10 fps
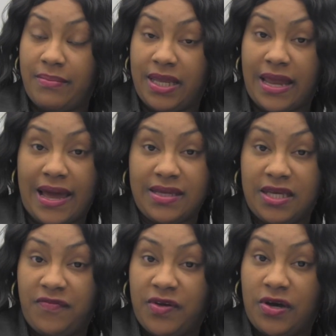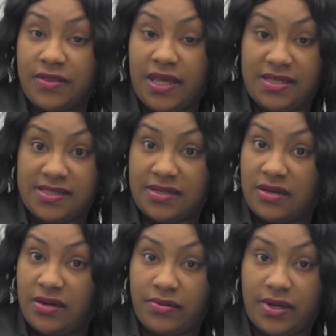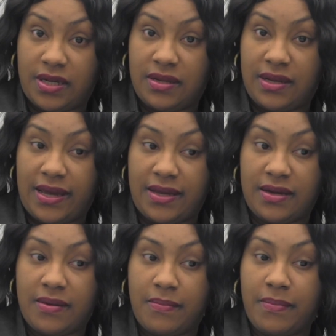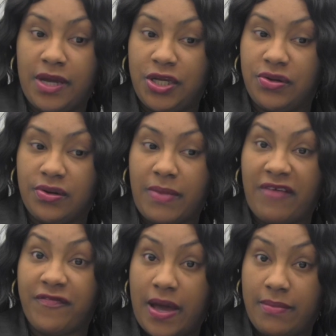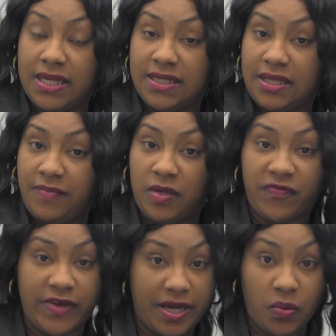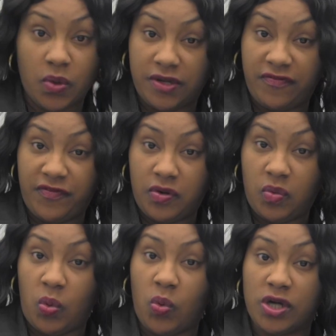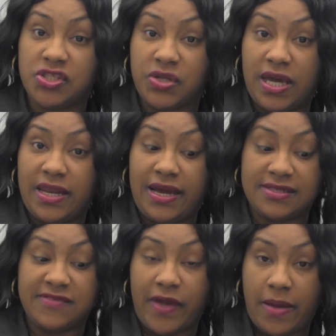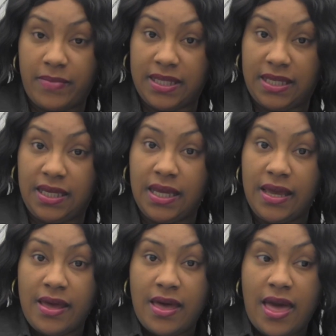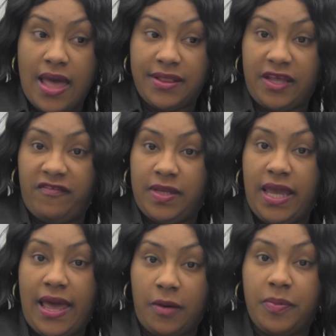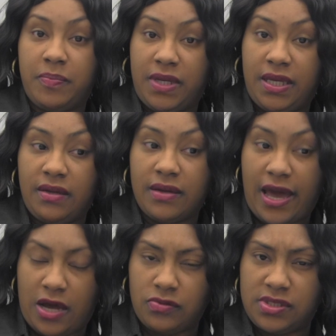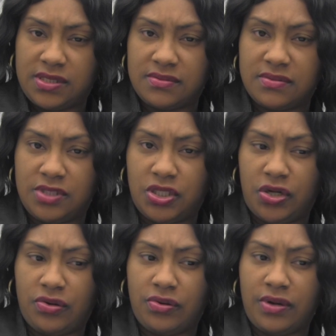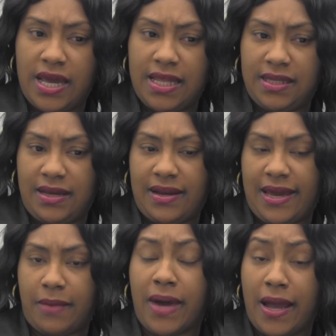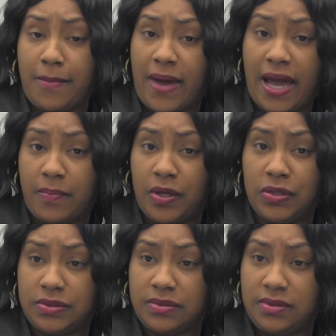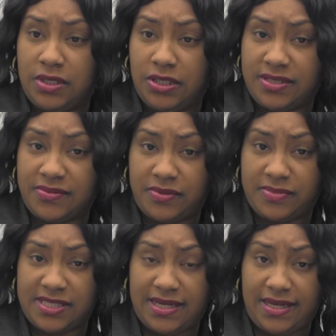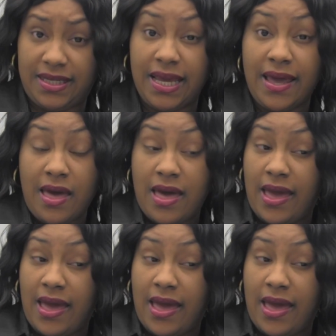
I mean, I give God thanks and glory. Like, my family, they've been very wonderful. We work together as family, and they've been helping me out, and they are like my backbone, you know what I'm saying?